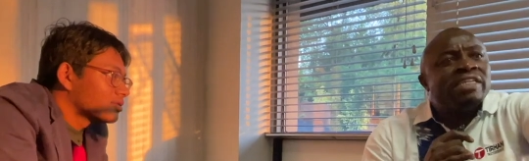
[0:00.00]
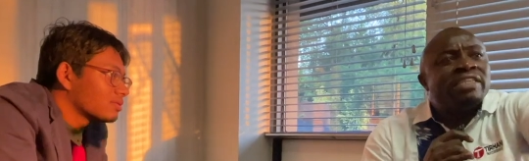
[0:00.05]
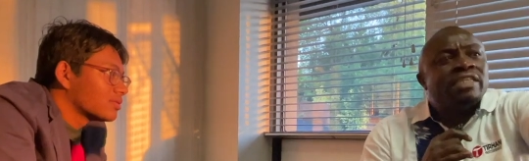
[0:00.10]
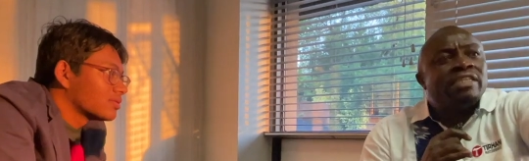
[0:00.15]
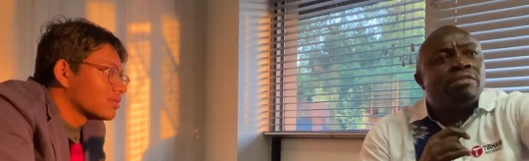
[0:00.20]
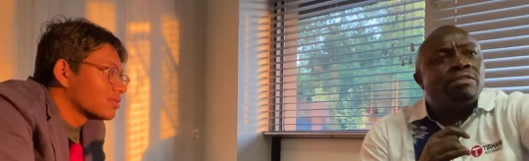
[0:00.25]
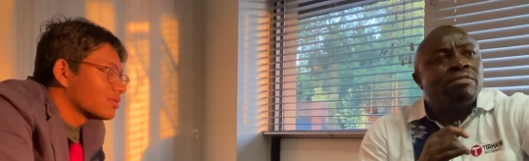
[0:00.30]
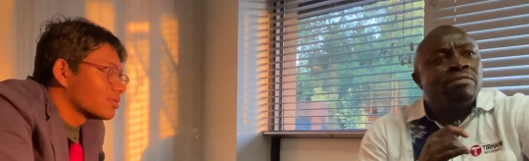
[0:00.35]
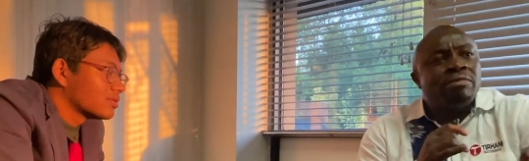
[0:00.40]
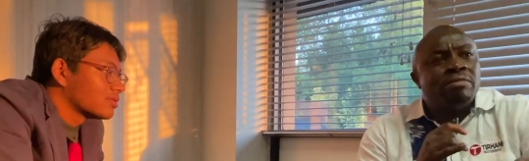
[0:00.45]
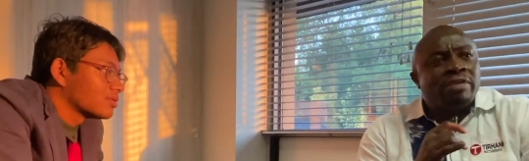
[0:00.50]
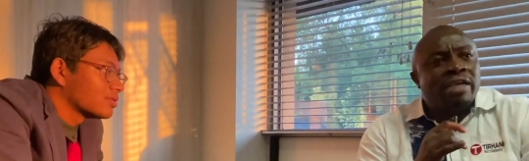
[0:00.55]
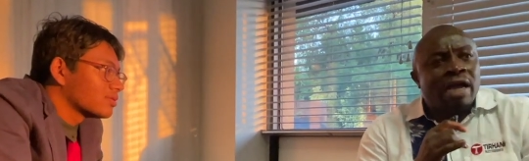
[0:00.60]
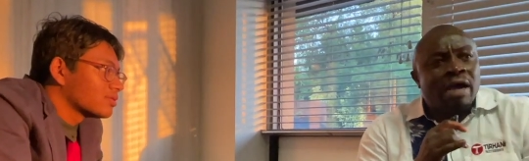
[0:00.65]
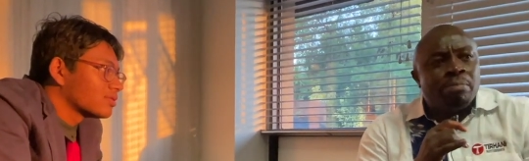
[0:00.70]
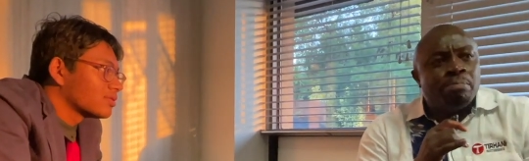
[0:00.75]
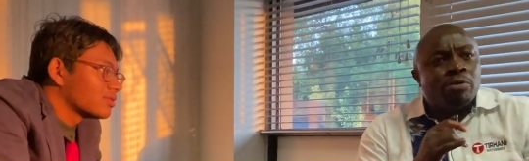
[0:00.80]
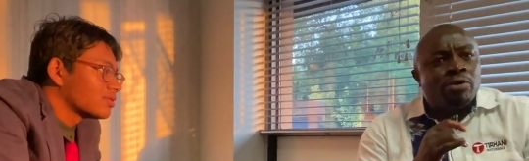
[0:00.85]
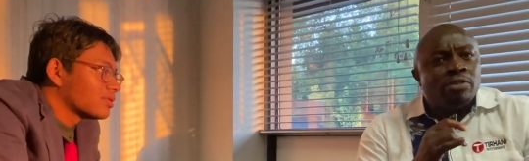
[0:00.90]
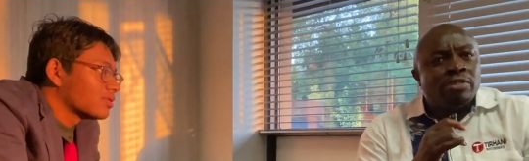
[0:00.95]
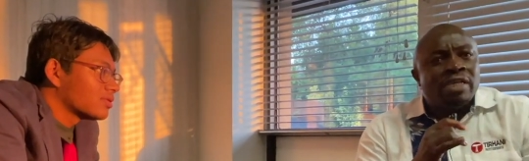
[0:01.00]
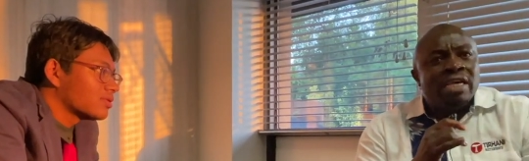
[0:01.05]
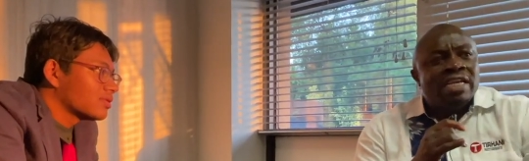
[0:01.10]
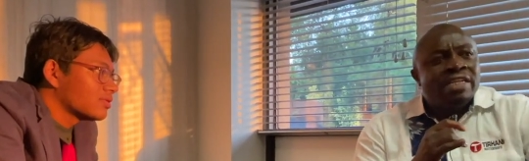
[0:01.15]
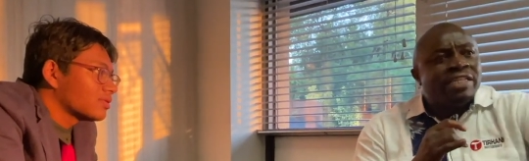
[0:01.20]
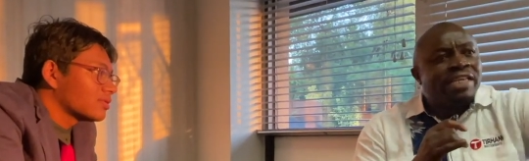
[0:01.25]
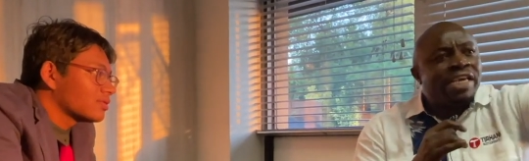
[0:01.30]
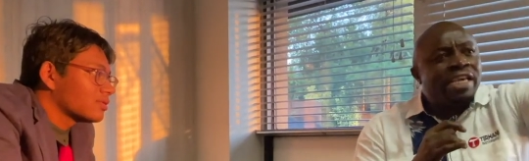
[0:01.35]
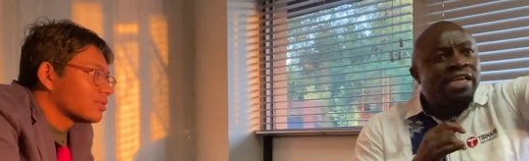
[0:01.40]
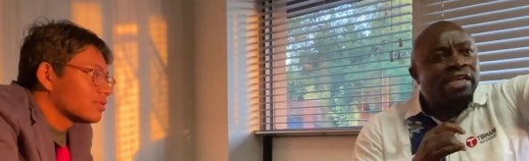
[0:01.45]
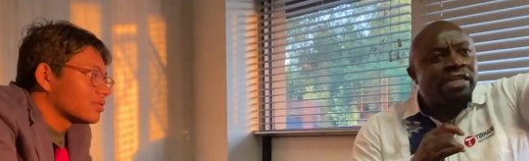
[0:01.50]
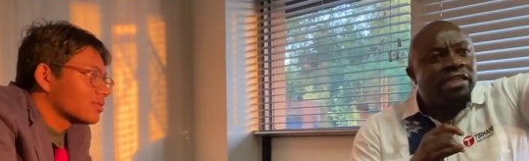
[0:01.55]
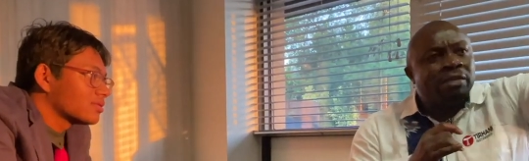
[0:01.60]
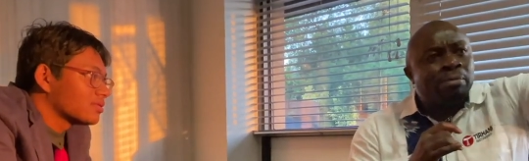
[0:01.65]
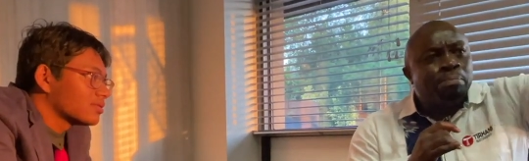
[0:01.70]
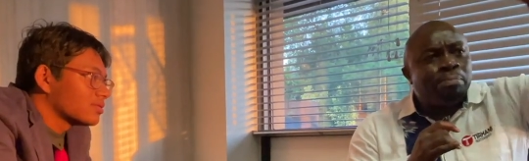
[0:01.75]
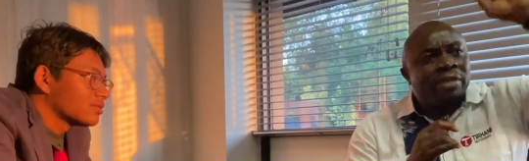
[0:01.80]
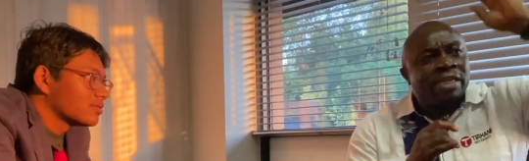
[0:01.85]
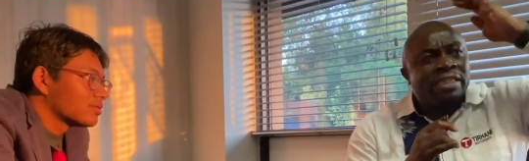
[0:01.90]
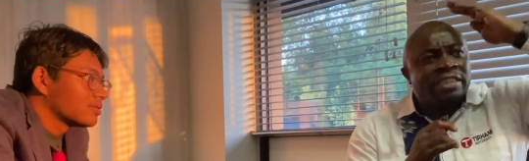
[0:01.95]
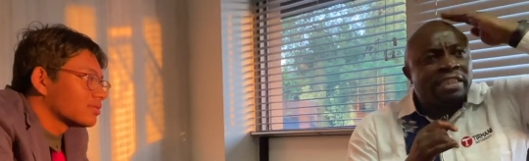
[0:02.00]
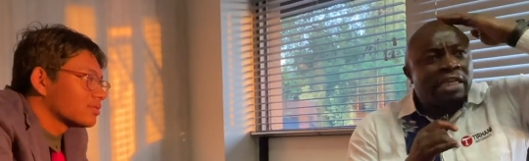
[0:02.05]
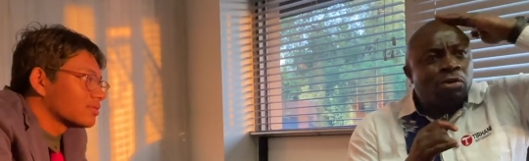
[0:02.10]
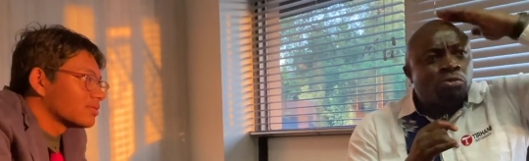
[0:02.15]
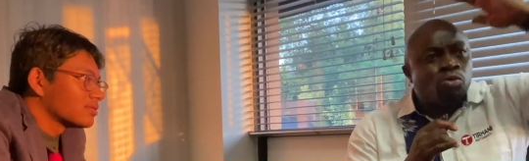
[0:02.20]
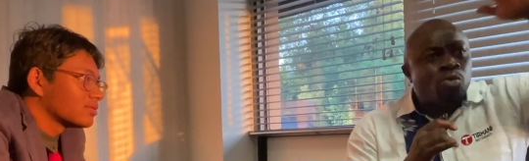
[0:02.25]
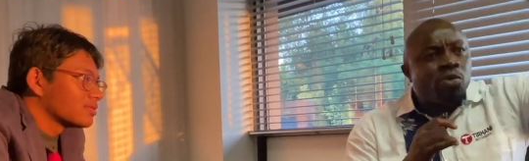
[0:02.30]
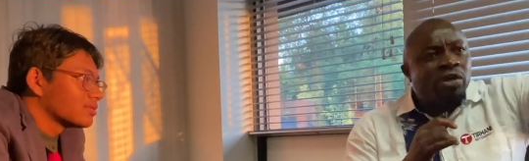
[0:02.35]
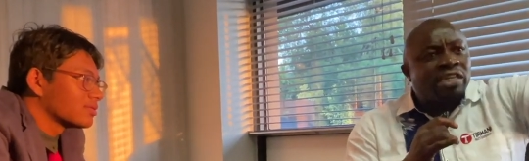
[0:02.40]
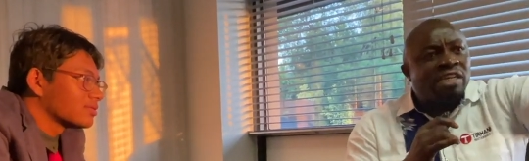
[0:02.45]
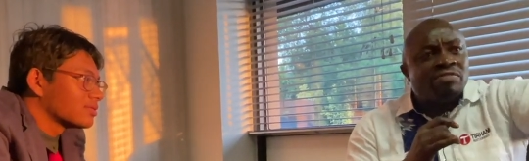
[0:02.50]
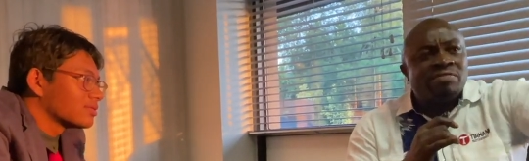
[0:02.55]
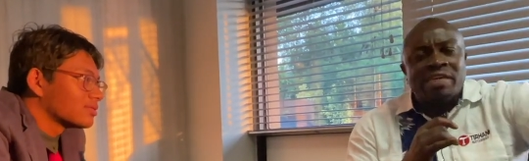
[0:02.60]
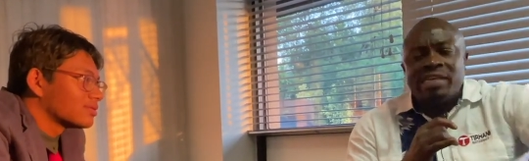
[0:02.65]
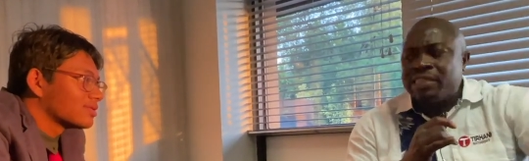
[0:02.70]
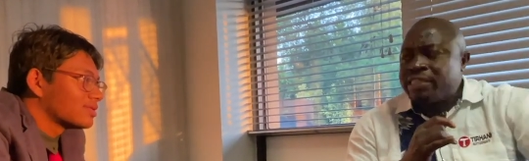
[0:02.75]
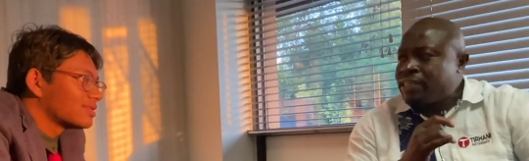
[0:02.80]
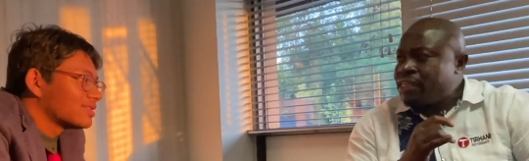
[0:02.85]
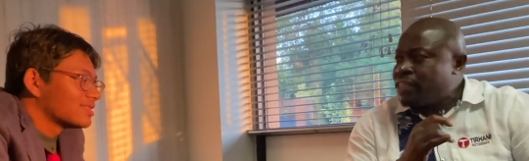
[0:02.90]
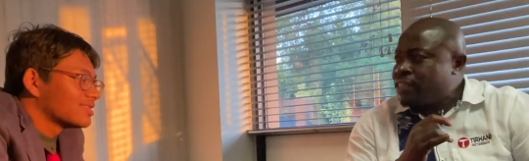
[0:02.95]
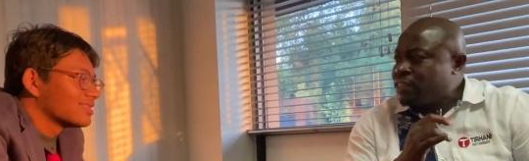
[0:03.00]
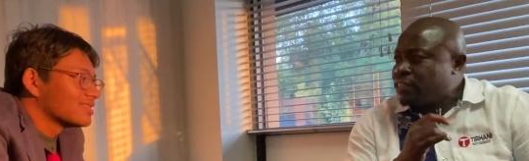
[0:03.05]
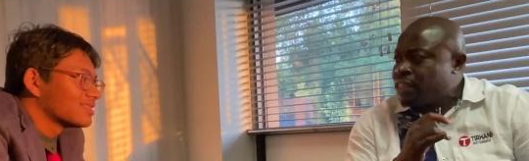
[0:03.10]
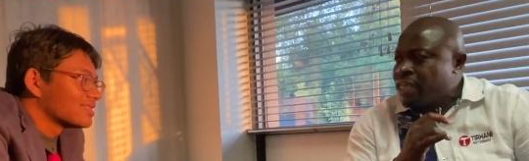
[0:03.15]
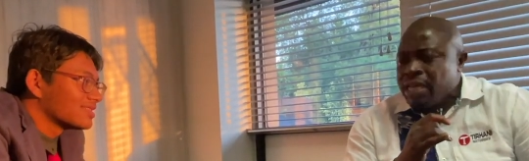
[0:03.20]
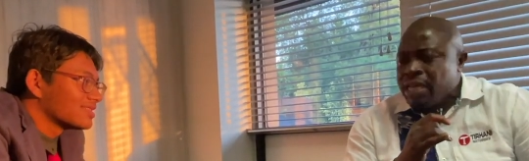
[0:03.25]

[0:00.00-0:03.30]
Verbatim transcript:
Speaker 1: the cupboard, take the plates out or whatever it takes,